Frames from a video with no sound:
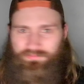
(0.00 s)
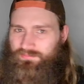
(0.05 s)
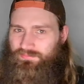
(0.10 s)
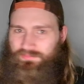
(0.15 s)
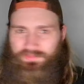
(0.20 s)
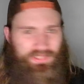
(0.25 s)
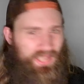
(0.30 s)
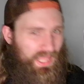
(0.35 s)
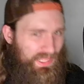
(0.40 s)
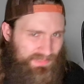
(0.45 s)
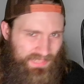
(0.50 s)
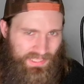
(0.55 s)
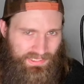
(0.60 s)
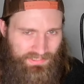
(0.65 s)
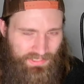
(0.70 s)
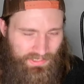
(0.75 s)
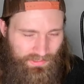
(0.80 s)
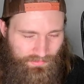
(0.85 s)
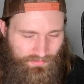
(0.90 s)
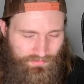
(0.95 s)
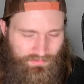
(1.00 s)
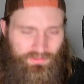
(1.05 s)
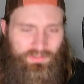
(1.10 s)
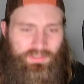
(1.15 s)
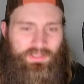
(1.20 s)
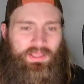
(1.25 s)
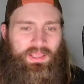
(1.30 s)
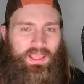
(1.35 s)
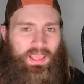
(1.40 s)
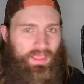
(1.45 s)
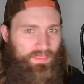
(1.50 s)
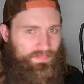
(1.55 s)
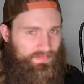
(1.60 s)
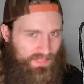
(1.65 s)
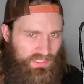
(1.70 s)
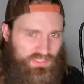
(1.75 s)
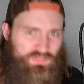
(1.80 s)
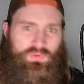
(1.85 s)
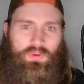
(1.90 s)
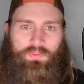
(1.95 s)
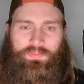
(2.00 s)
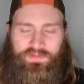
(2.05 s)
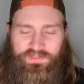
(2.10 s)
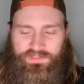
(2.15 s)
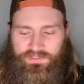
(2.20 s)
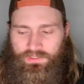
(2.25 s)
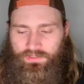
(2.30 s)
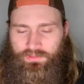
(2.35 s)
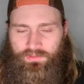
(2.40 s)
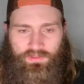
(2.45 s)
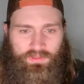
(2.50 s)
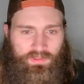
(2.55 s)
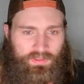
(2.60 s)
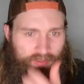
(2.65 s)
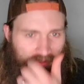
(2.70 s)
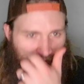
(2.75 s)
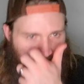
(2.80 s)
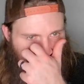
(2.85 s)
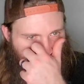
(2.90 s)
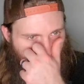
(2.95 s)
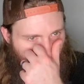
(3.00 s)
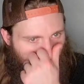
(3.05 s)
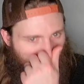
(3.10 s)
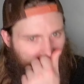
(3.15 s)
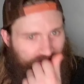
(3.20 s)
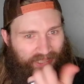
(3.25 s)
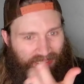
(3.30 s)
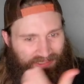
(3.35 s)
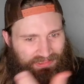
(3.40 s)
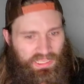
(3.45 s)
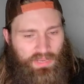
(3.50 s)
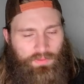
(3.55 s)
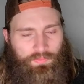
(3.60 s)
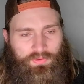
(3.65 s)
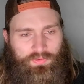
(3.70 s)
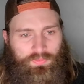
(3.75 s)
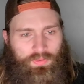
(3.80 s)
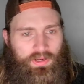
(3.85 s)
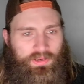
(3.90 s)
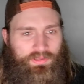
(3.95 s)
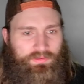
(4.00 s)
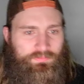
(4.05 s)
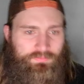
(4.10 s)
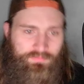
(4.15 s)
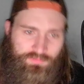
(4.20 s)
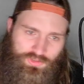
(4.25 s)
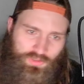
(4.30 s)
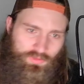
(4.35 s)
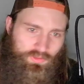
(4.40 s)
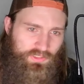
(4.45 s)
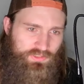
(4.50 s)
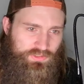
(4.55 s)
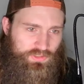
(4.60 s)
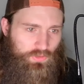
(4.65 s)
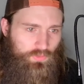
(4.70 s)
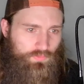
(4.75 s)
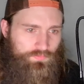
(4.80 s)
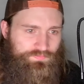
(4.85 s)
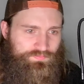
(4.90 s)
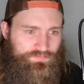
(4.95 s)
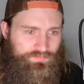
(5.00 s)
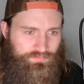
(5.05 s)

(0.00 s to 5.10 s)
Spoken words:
Not that guy. And that's what we've seen. So, got that one right. So, let's go.